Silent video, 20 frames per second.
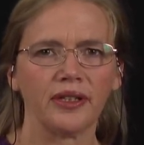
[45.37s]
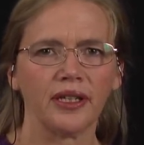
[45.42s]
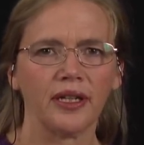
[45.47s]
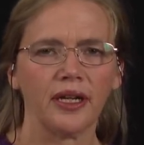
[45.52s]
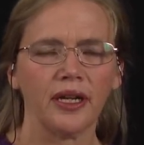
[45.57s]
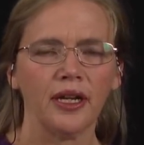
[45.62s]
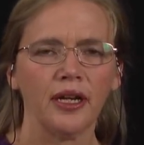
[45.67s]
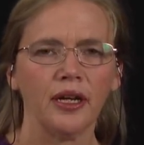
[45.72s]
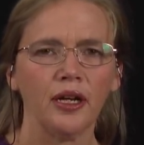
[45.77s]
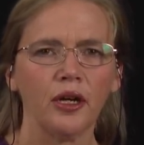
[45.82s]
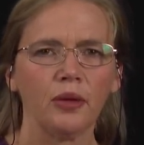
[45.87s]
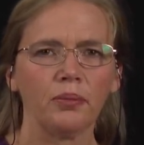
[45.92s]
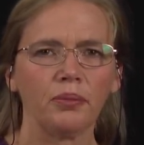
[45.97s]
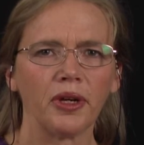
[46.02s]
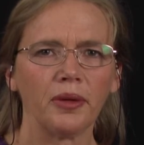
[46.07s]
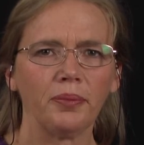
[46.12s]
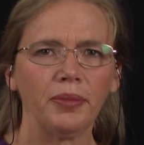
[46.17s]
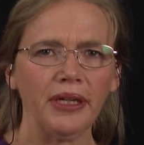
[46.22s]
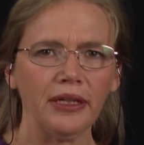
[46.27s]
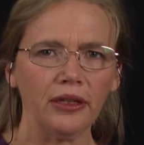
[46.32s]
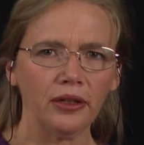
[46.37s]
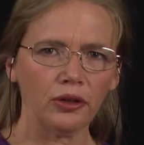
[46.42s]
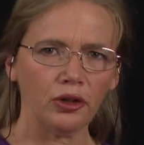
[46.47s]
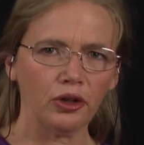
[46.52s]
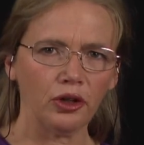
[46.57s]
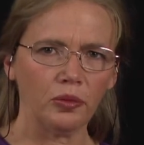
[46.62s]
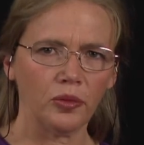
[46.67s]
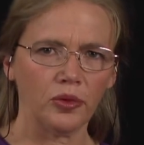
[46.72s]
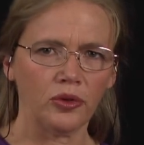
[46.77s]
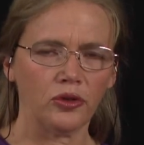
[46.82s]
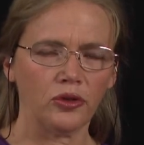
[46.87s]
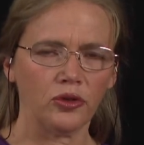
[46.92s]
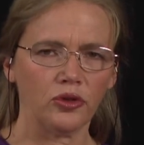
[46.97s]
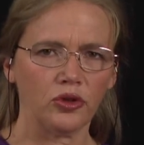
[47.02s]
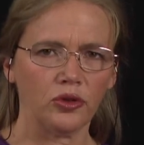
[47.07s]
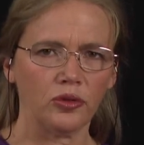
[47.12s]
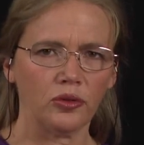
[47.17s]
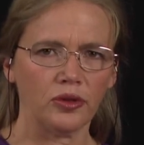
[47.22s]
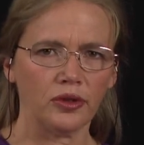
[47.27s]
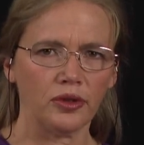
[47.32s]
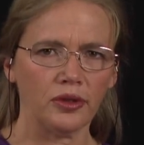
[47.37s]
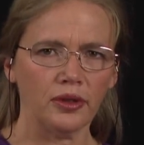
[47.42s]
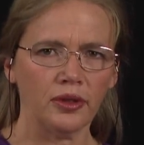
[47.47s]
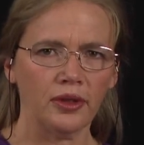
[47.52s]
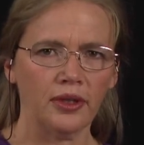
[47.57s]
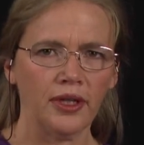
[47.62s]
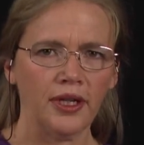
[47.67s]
that by being at home with your children